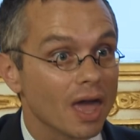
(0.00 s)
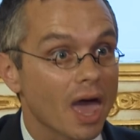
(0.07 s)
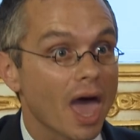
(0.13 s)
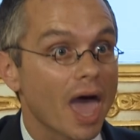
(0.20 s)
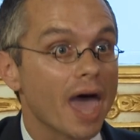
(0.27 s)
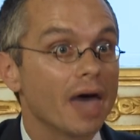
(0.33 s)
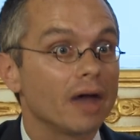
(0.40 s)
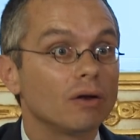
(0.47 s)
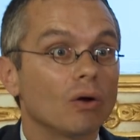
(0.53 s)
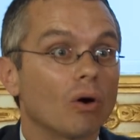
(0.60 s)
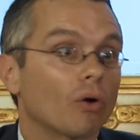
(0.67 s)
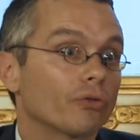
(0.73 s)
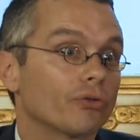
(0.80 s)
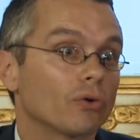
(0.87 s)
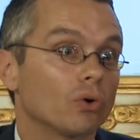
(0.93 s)
and
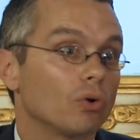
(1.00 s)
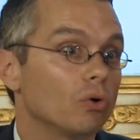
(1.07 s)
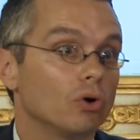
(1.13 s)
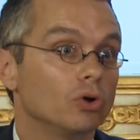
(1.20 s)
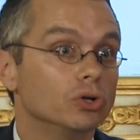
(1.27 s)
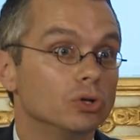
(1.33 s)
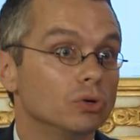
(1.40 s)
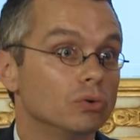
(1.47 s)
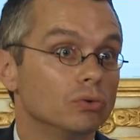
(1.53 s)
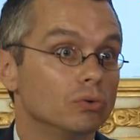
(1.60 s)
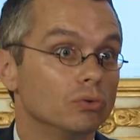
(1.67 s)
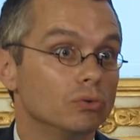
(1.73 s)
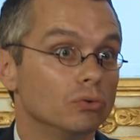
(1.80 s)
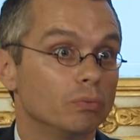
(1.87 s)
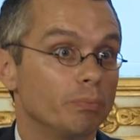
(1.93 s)
also a
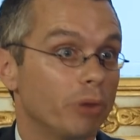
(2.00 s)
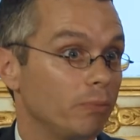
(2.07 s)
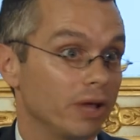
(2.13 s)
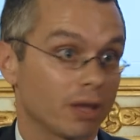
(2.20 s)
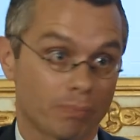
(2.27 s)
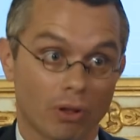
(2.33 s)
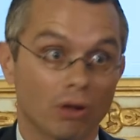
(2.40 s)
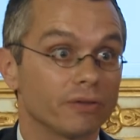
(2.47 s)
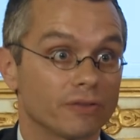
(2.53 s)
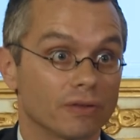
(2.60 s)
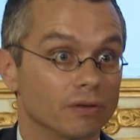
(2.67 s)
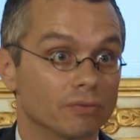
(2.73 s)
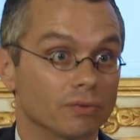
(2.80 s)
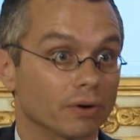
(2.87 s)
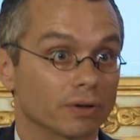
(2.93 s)
new public
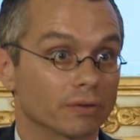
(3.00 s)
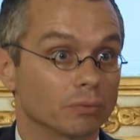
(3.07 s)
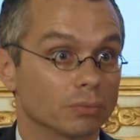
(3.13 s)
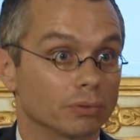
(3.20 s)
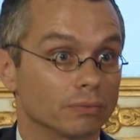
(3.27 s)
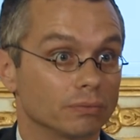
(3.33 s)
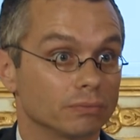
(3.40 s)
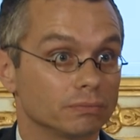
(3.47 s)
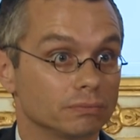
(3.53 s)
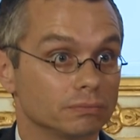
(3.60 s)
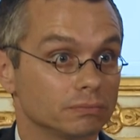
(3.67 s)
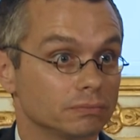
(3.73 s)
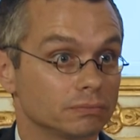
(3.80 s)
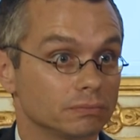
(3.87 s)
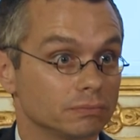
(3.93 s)
policy, for example.
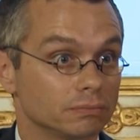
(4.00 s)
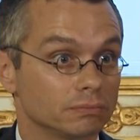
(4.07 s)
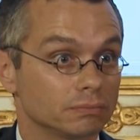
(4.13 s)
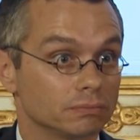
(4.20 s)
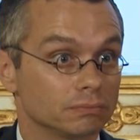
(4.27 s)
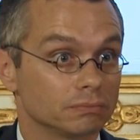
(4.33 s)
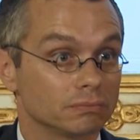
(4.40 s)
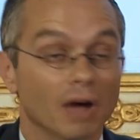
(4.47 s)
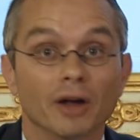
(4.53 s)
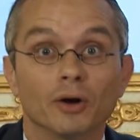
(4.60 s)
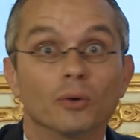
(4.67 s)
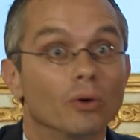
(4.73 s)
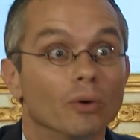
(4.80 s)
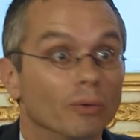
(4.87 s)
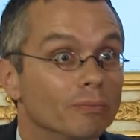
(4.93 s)
I
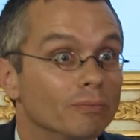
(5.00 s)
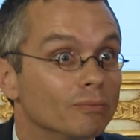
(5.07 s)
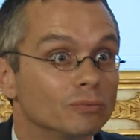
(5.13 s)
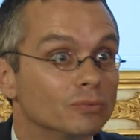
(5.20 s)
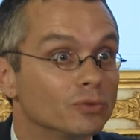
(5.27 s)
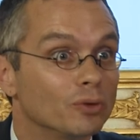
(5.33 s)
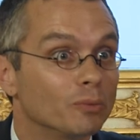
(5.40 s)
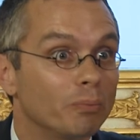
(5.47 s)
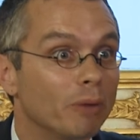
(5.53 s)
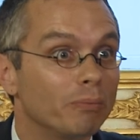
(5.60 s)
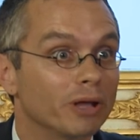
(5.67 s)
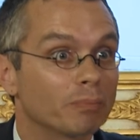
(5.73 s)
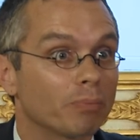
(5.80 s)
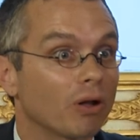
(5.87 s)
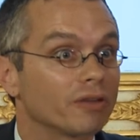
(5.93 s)
don't know, the
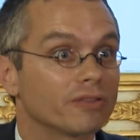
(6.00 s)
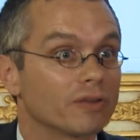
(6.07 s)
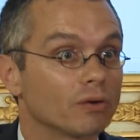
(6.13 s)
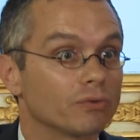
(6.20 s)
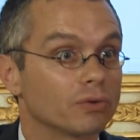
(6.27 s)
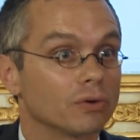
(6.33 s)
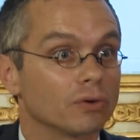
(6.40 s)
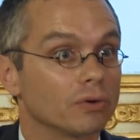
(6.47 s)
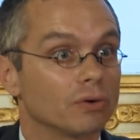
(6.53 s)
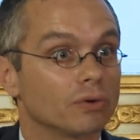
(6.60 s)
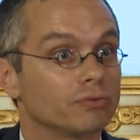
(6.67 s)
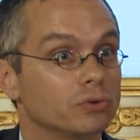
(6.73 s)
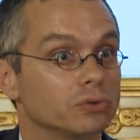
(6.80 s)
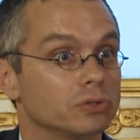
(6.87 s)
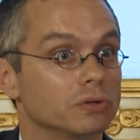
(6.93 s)
public policy of the
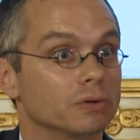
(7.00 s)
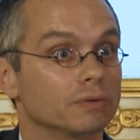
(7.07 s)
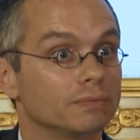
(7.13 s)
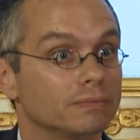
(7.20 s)
future.